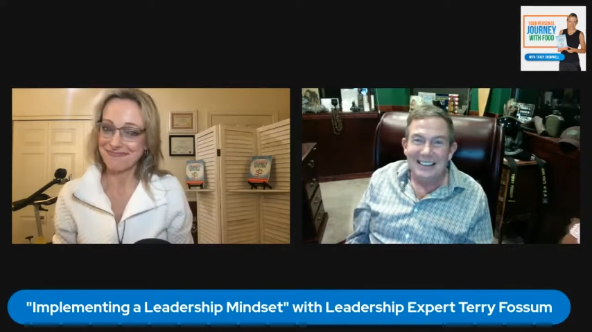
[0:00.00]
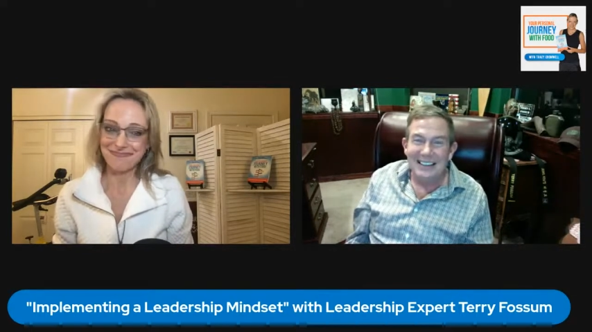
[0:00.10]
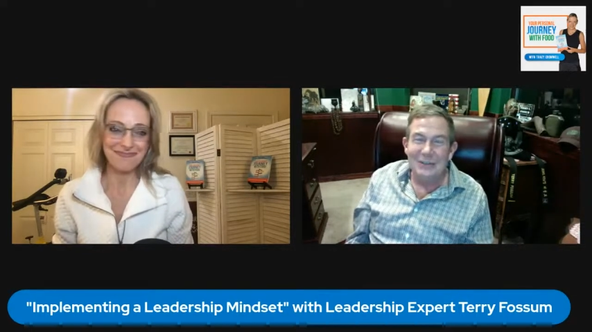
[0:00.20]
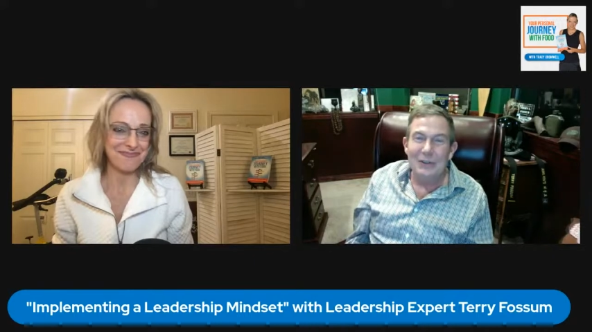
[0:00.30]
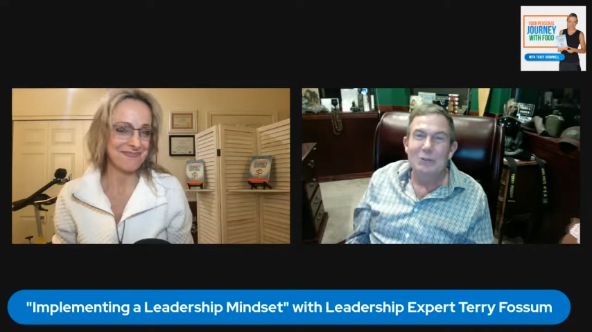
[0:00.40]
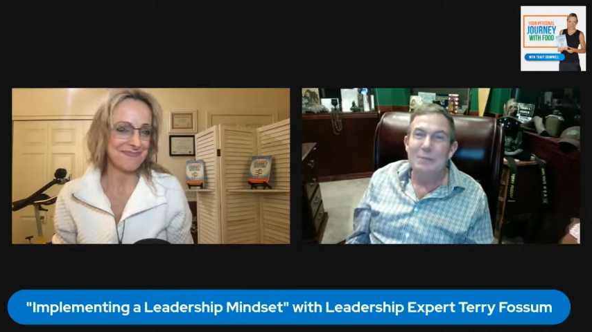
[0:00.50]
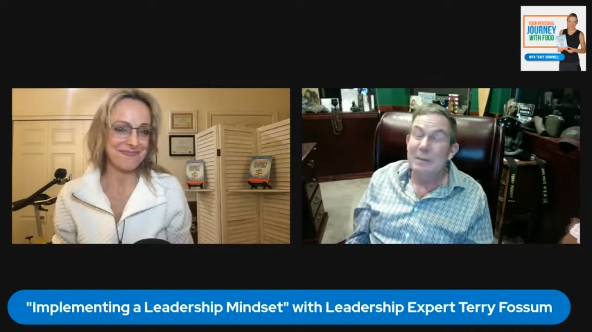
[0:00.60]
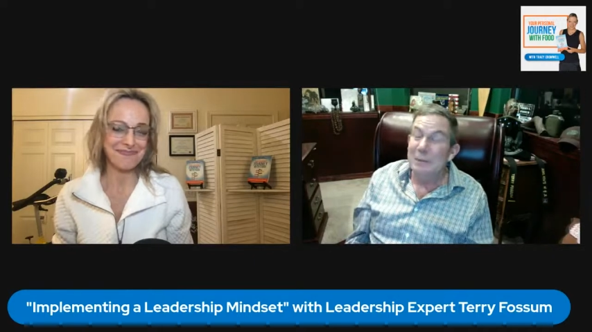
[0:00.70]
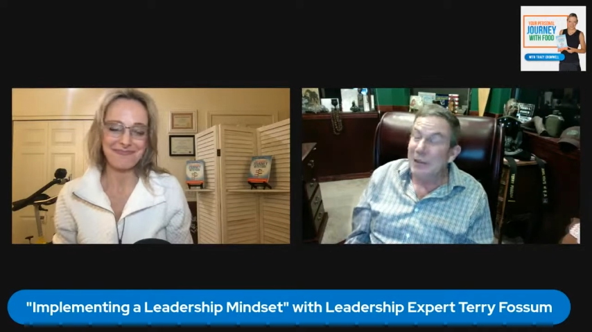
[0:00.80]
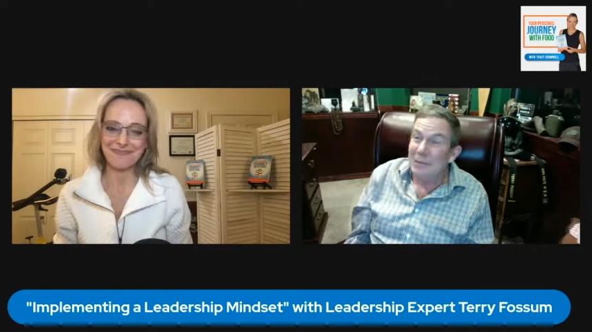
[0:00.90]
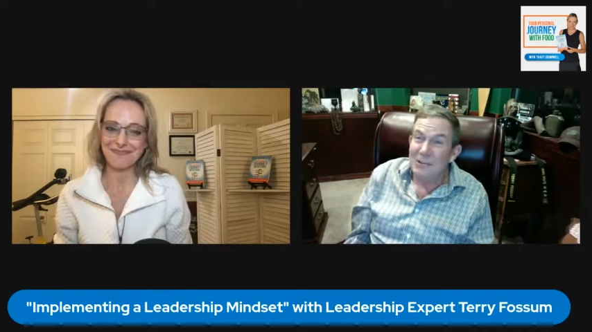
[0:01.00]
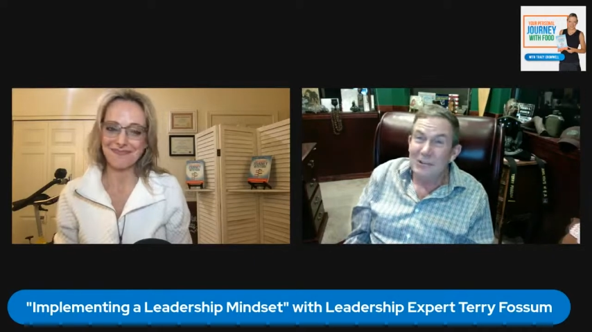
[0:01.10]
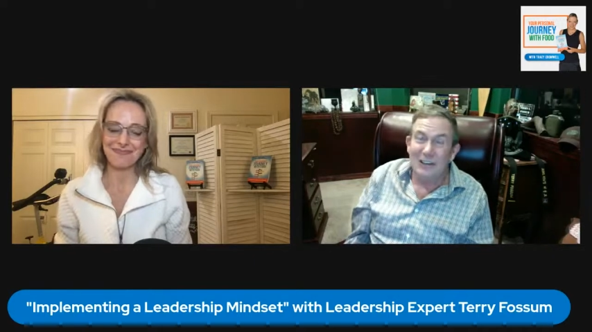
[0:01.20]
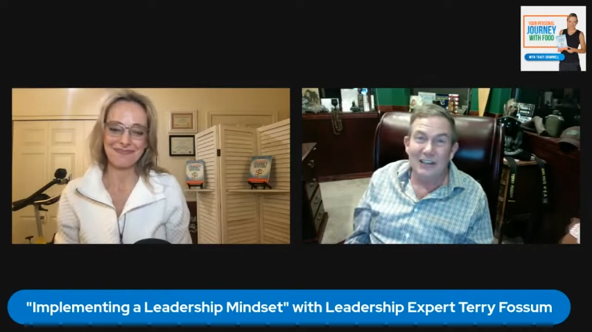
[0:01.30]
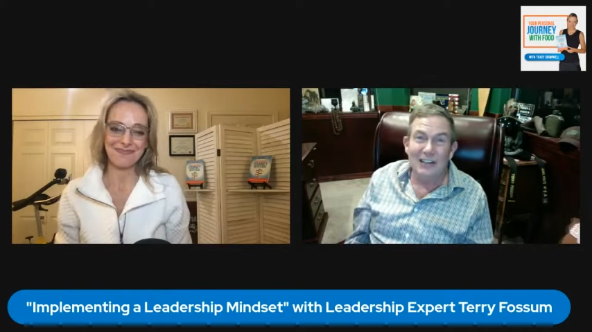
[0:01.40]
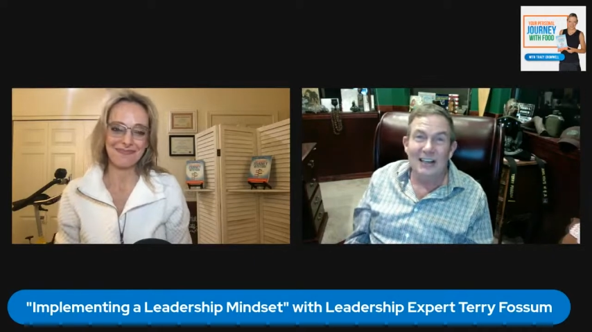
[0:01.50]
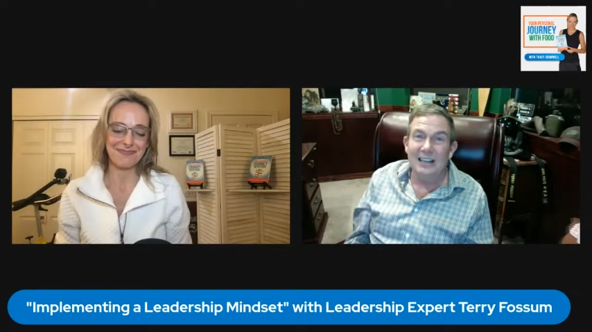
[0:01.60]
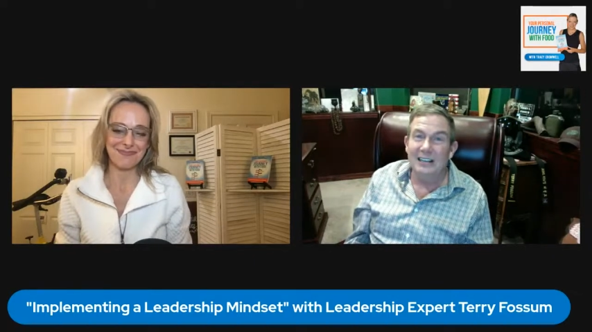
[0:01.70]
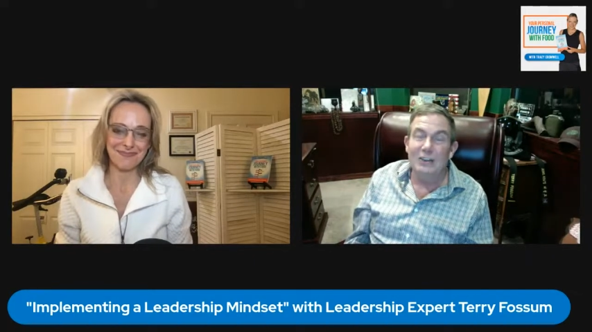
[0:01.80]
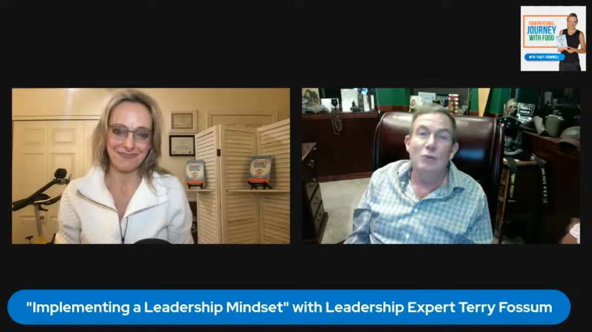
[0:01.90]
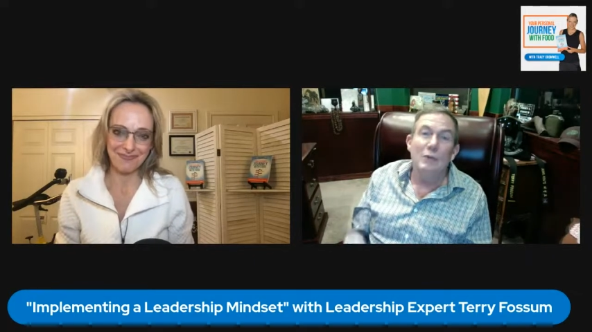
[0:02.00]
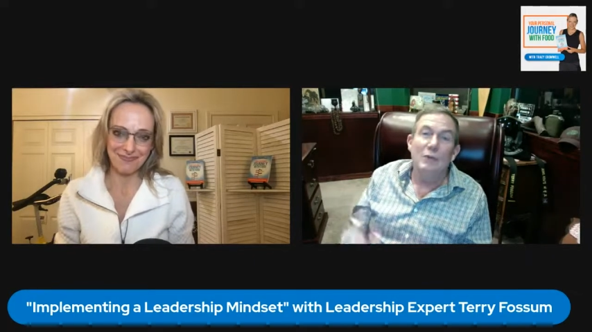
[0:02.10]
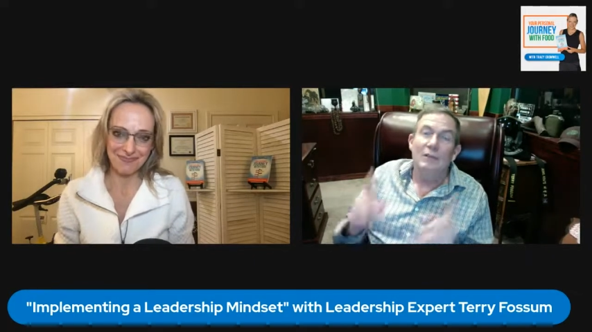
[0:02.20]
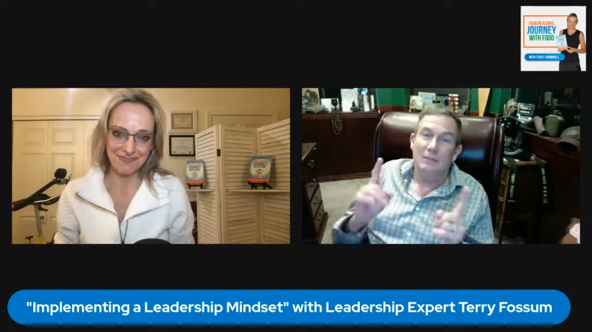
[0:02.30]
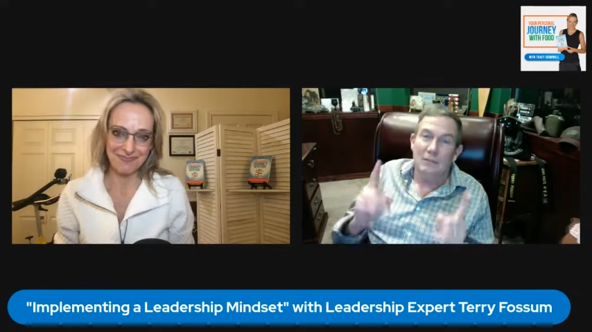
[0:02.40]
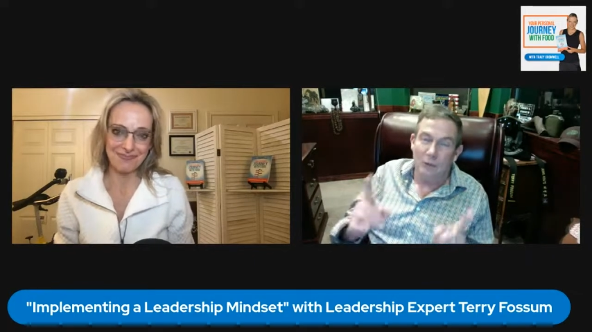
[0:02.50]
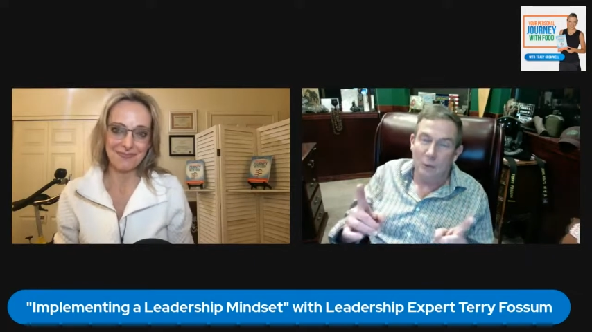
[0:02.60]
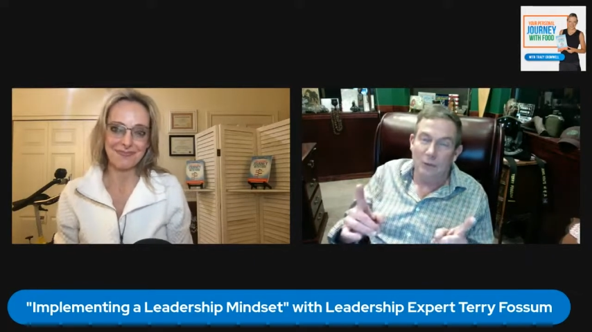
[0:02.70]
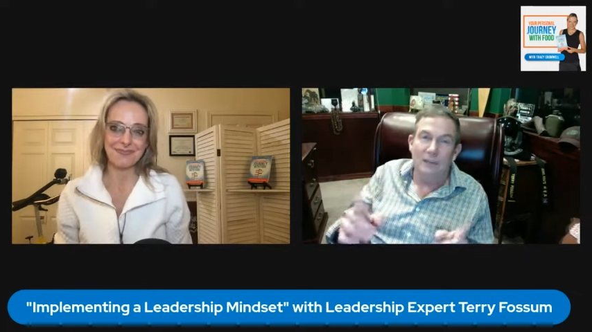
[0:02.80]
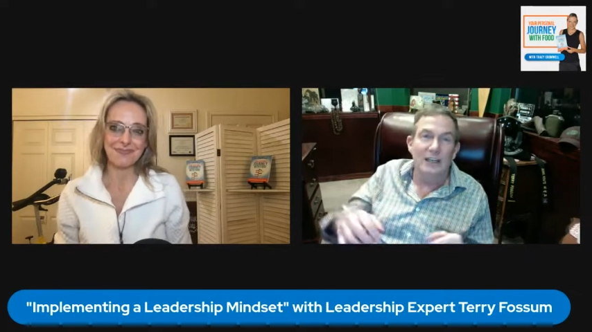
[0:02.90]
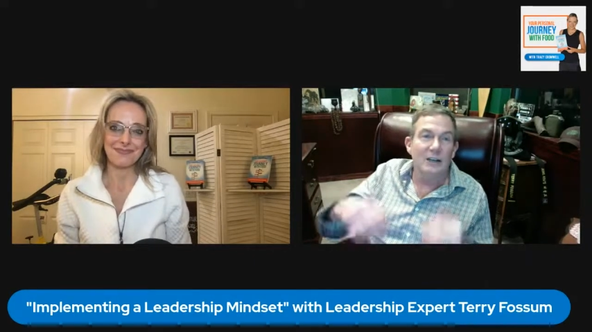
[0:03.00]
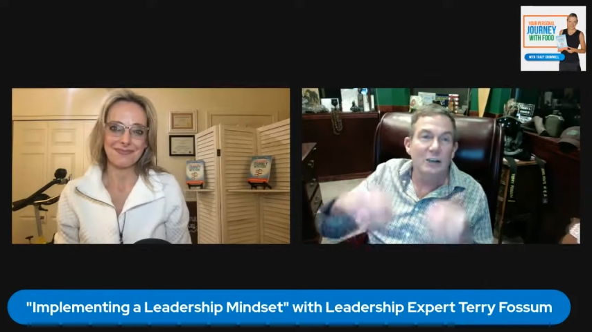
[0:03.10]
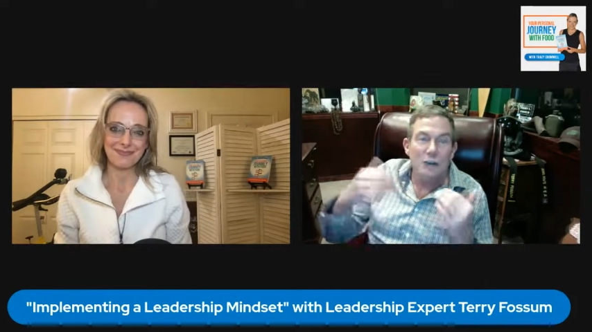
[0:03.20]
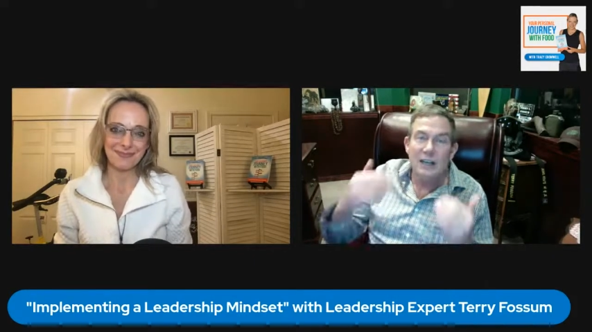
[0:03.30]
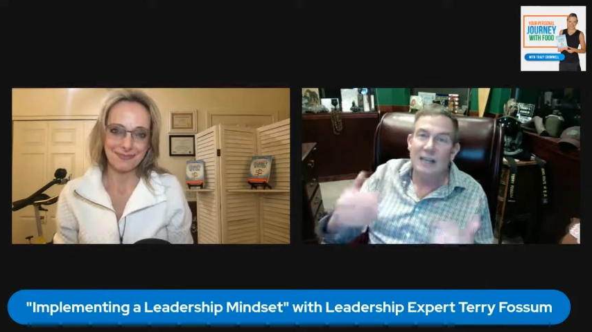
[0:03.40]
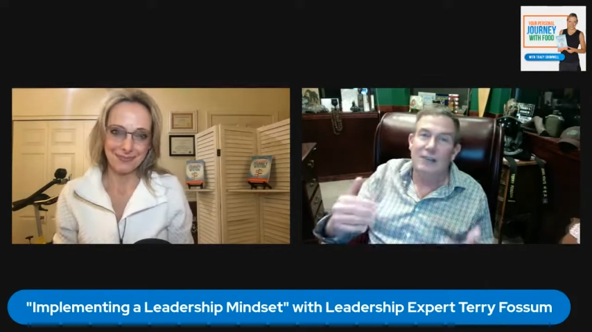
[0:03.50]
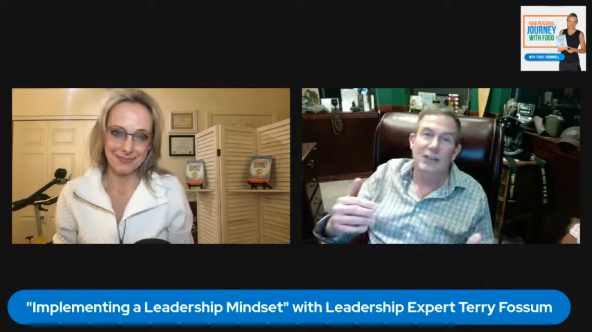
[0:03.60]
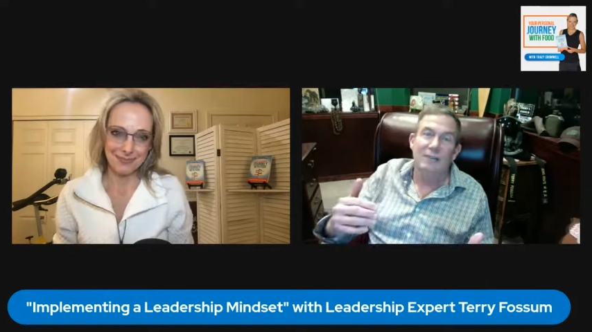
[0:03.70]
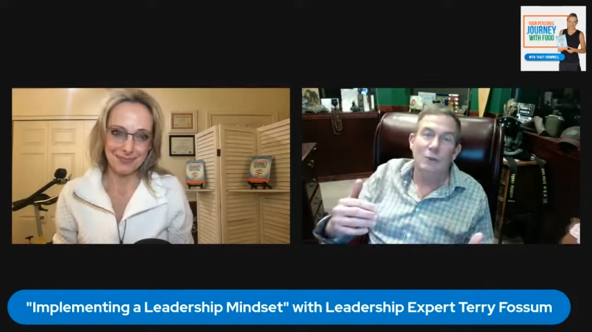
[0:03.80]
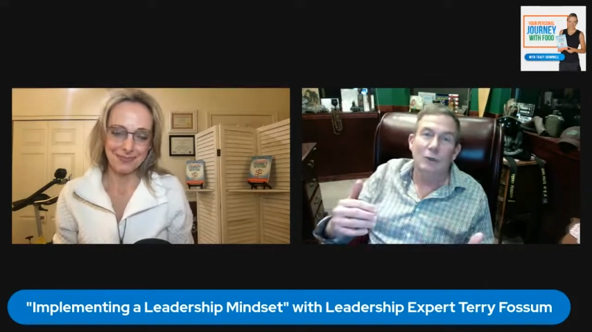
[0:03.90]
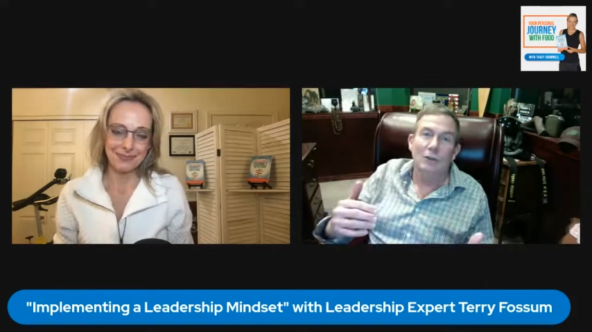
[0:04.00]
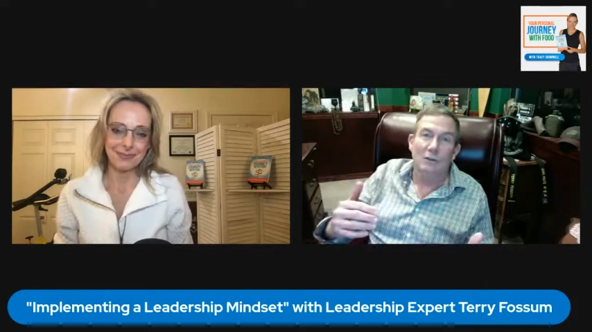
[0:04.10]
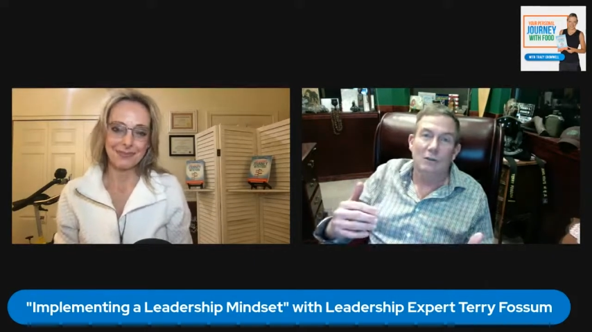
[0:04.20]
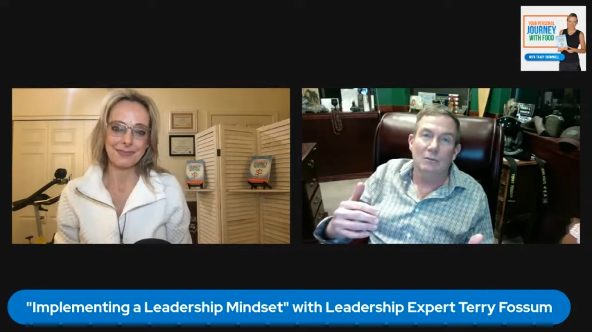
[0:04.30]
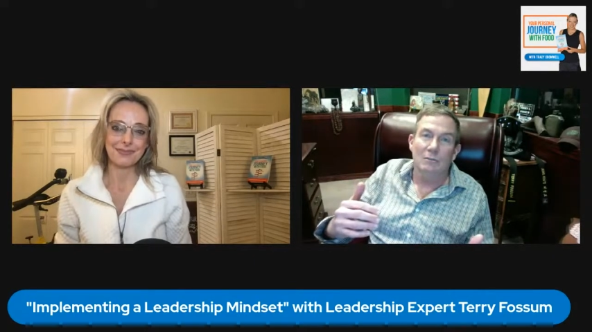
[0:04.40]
Speaker 1: You know, those people, I'm sorry. I you another one right now. You can't save the world.